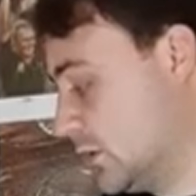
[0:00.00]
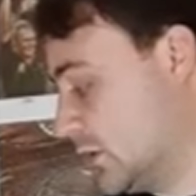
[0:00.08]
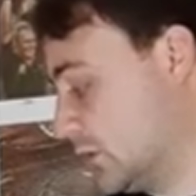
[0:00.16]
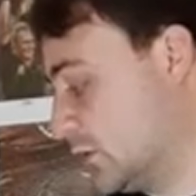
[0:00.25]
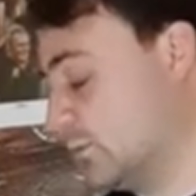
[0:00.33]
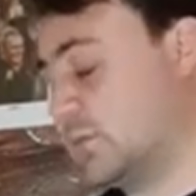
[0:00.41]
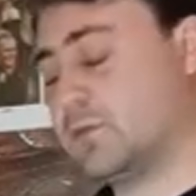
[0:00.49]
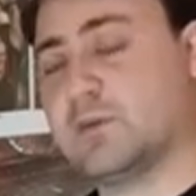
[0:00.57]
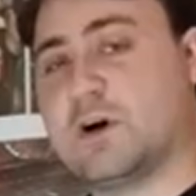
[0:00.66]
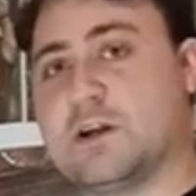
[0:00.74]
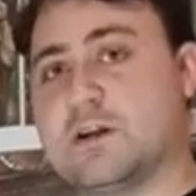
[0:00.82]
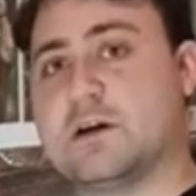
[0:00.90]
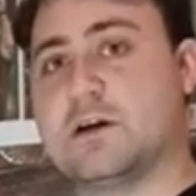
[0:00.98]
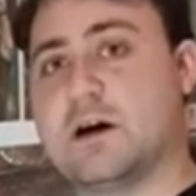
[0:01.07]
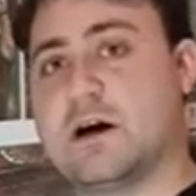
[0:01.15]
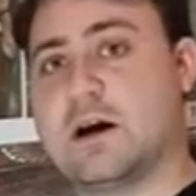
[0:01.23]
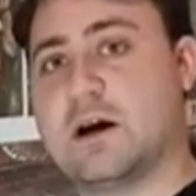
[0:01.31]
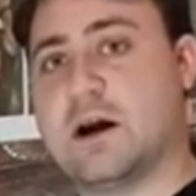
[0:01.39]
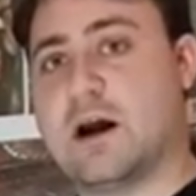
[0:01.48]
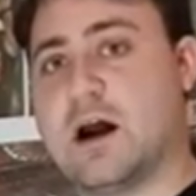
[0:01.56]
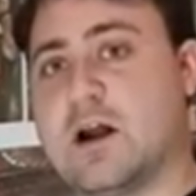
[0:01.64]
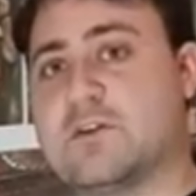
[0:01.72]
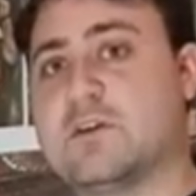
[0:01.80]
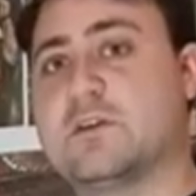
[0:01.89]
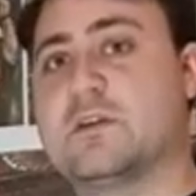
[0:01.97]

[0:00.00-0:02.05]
it could be finding 100